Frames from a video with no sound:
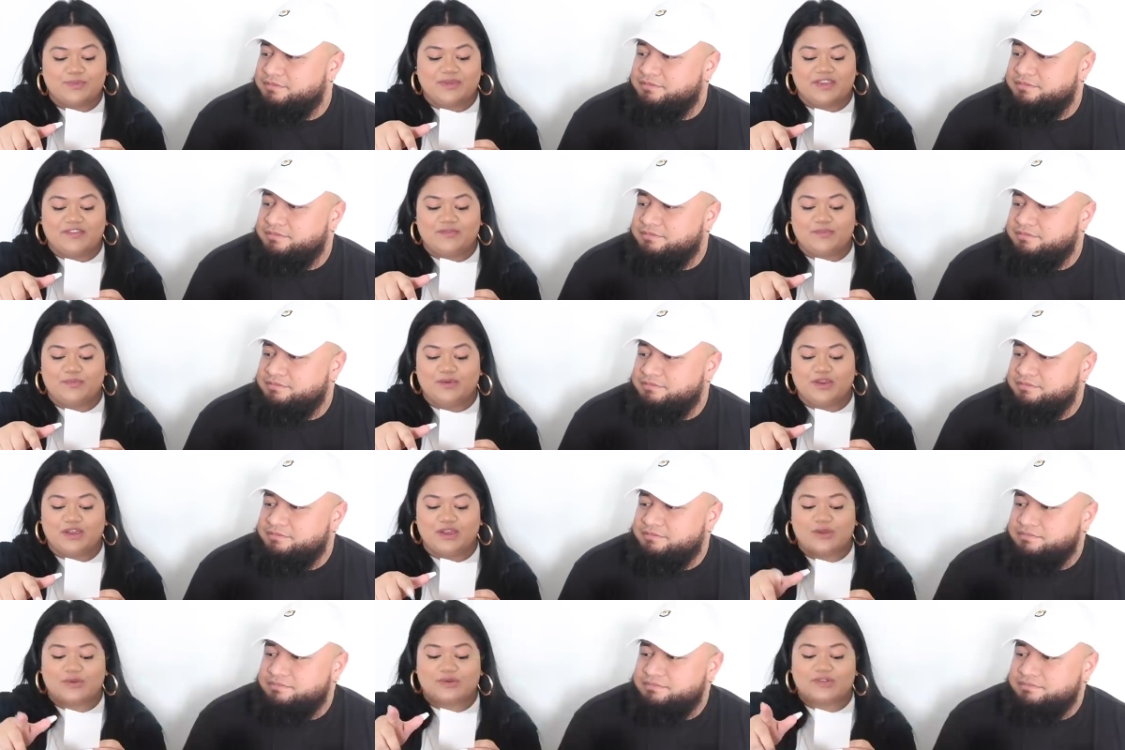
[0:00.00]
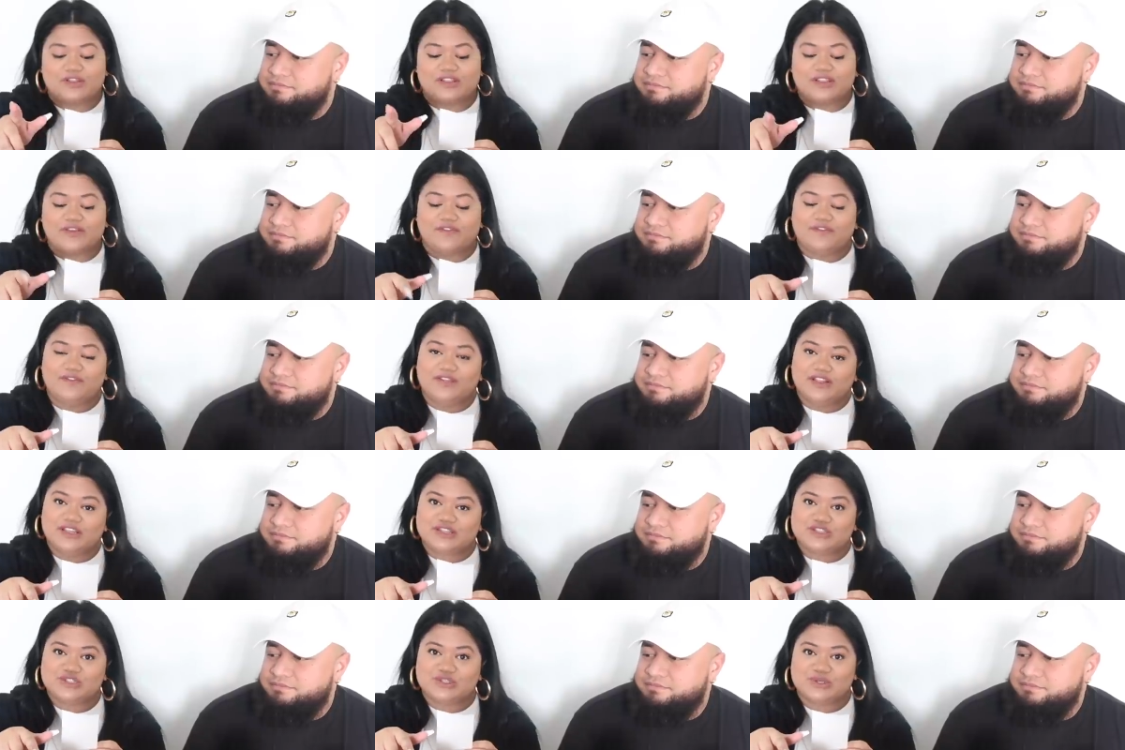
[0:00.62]
Speaker 1: beef burger with
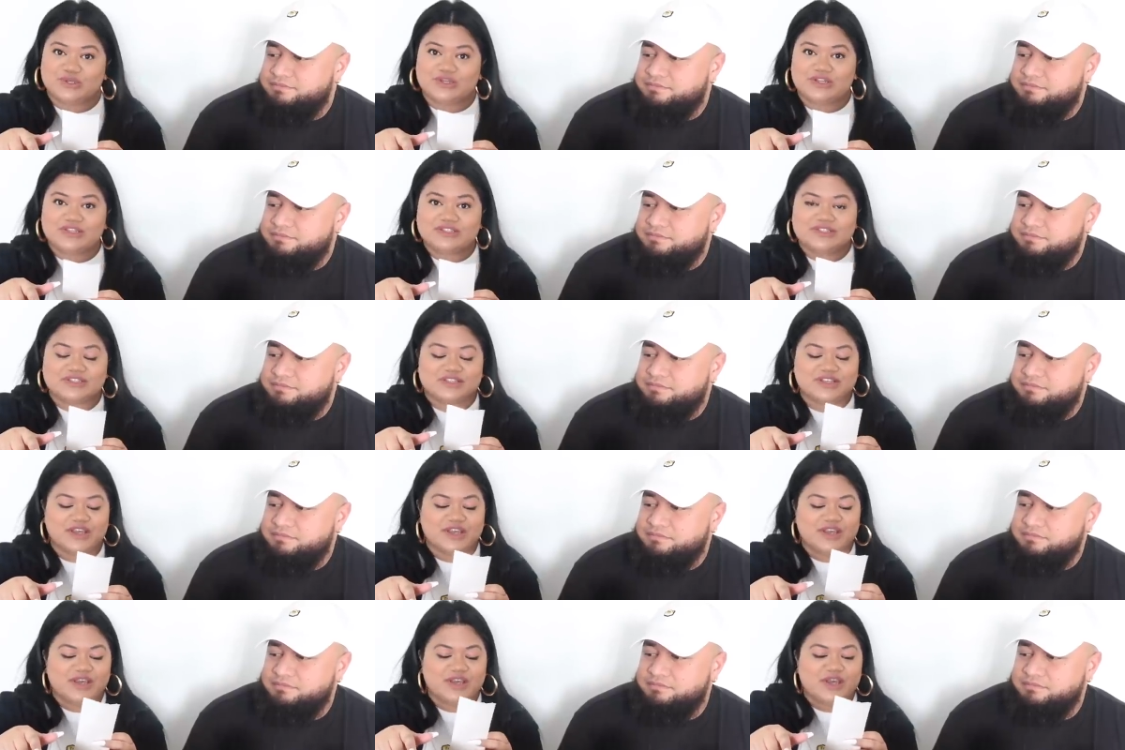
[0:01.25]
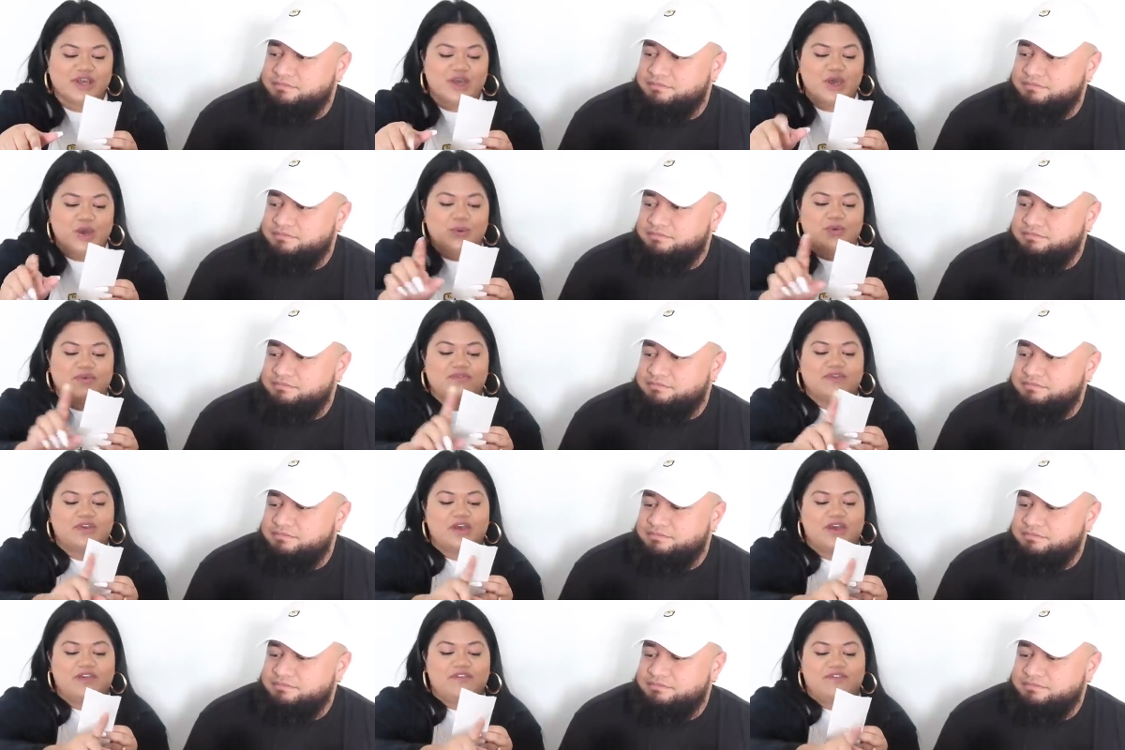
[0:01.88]
Philly sauce. Mm. We've
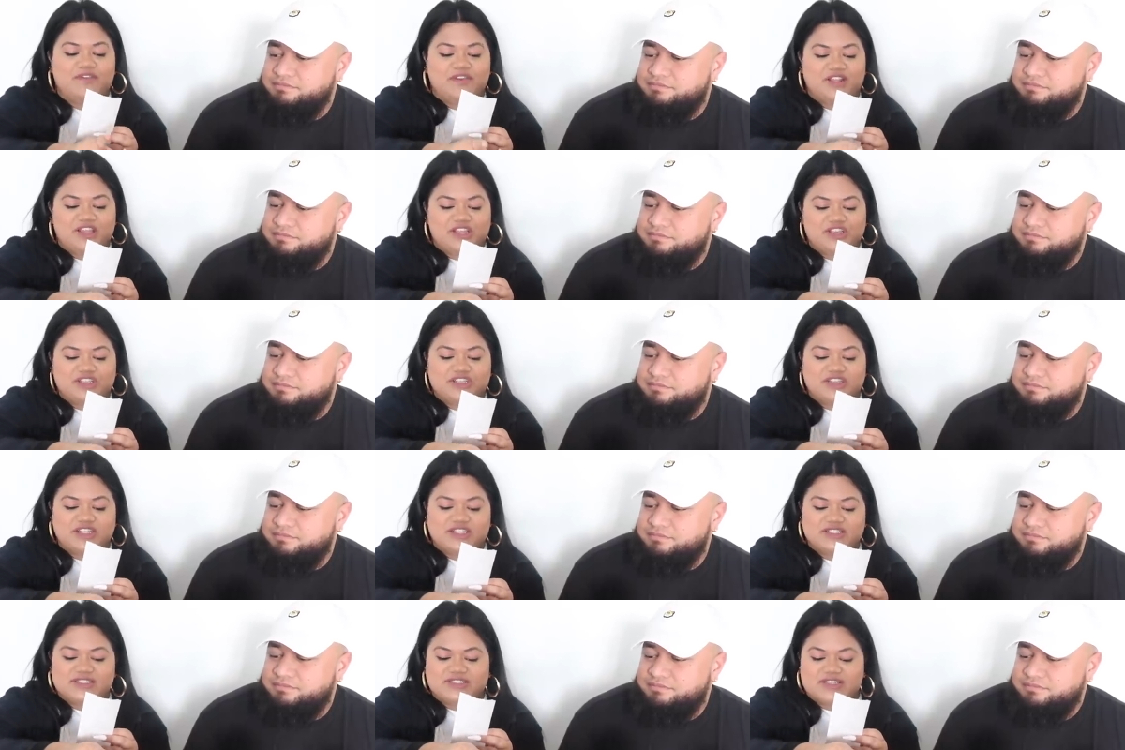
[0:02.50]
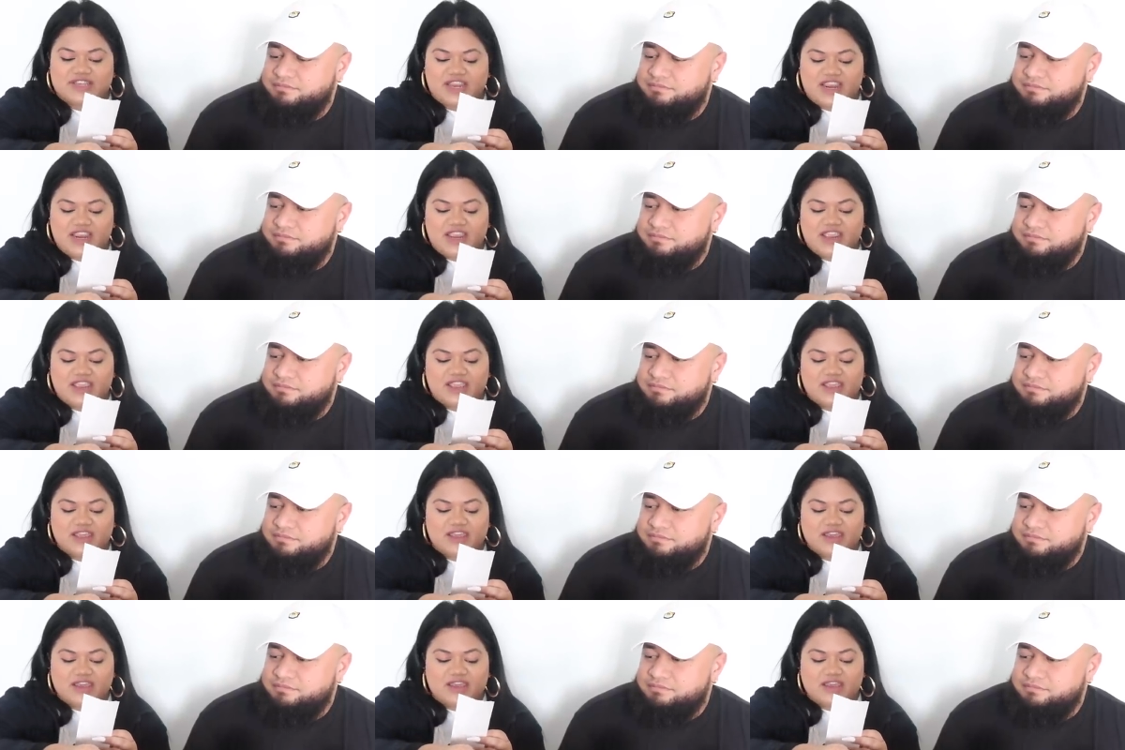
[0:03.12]
got a Philly cheesesteak.
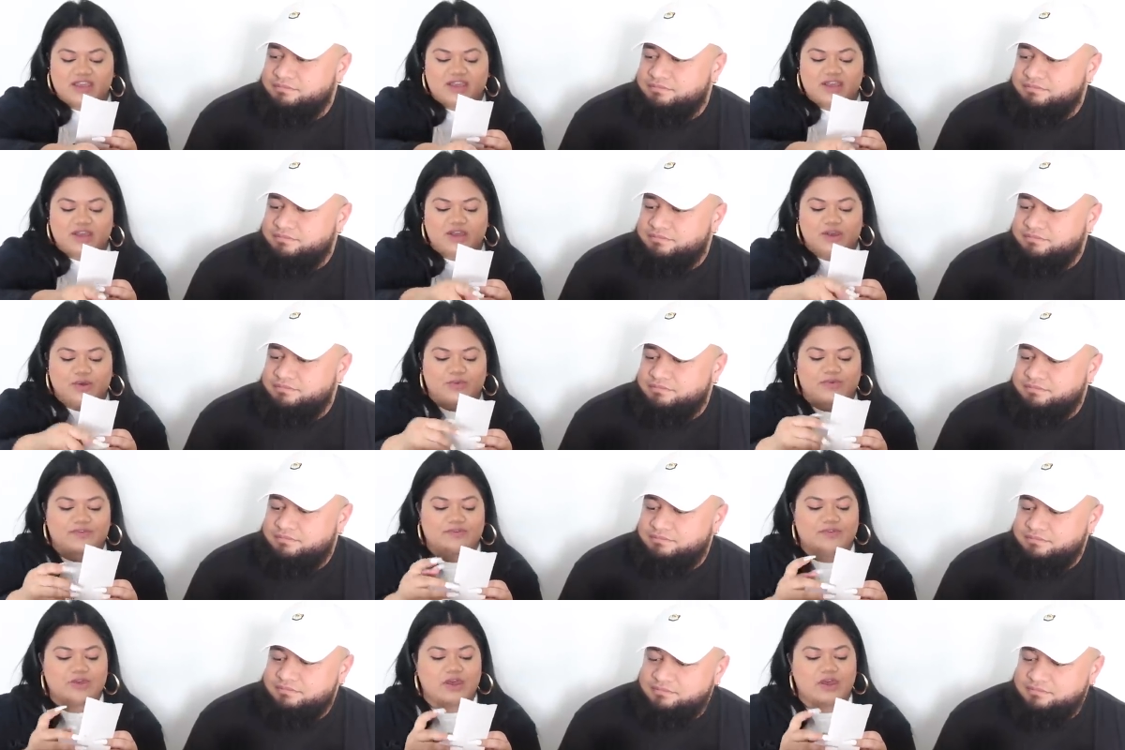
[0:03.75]
We've